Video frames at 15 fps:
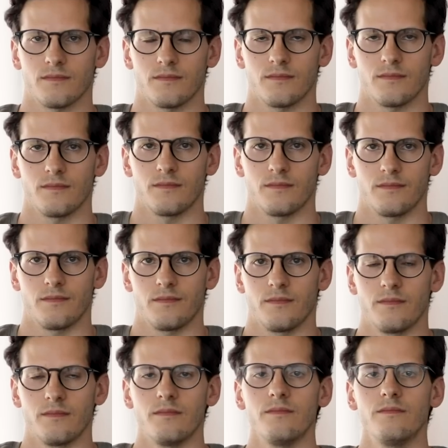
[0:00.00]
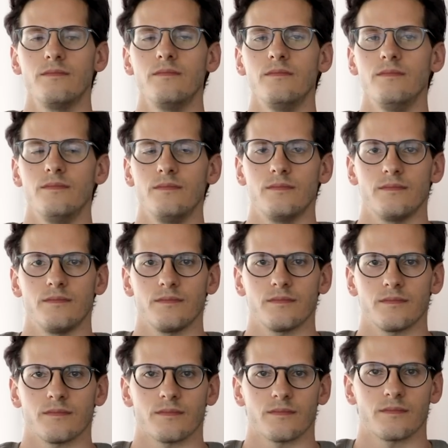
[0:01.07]

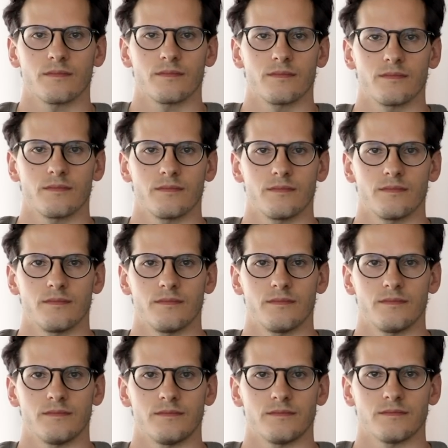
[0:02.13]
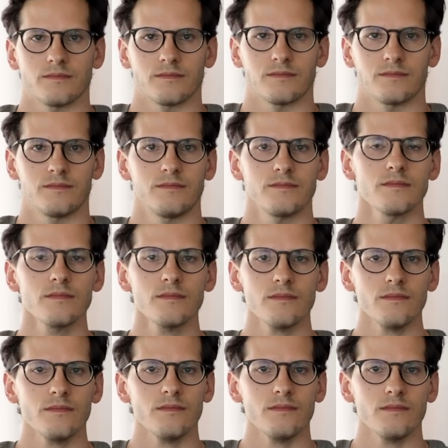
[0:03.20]

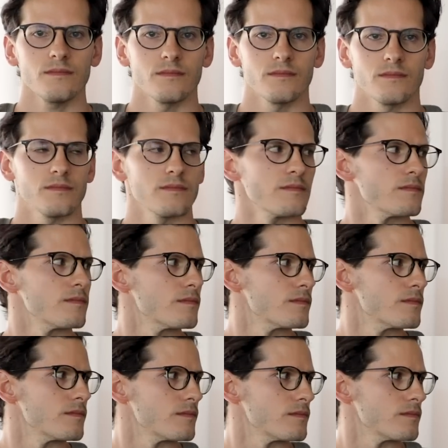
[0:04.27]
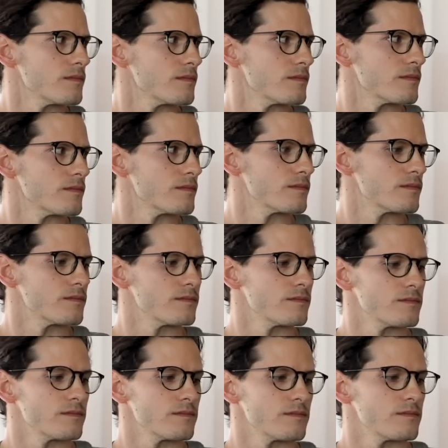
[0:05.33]

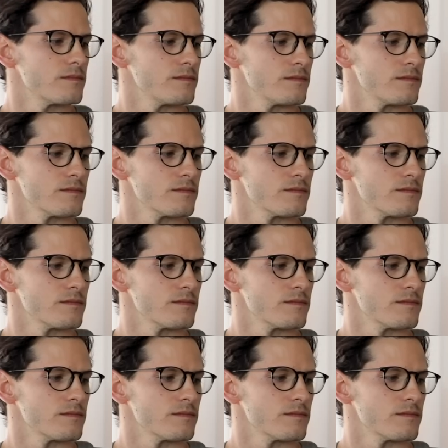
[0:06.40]
The person shown says nothing.